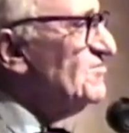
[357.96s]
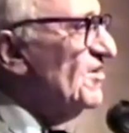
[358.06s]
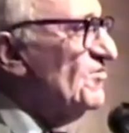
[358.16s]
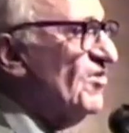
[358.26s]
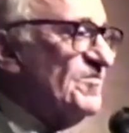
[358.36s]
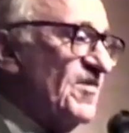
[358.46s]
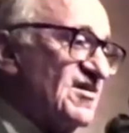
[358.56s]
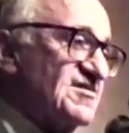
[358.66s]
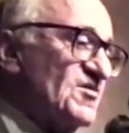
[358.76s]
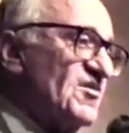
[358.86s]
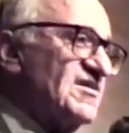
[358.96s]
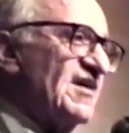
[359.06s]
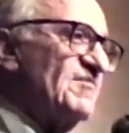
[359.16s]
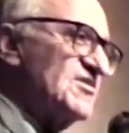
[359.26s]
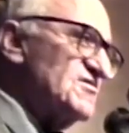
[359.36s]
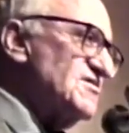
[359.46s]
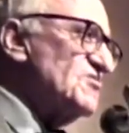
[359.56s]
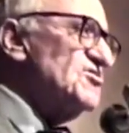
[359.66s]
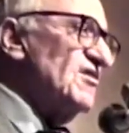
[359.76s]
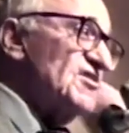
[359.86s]
one of Rothbard's laws. I have a bunch of
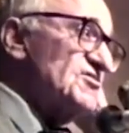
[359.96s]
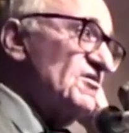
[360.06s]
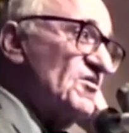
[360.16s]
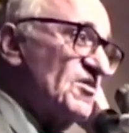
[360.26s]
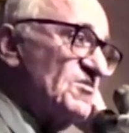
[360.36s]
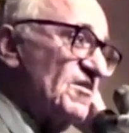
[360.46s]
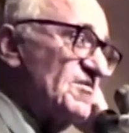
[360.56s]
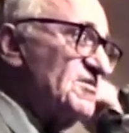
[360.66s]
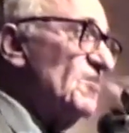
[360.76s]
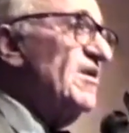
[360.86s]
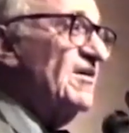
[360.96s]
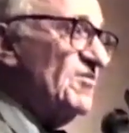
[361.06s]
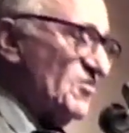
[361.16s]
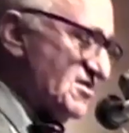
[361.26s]
sociological laws. One of them is nobody ever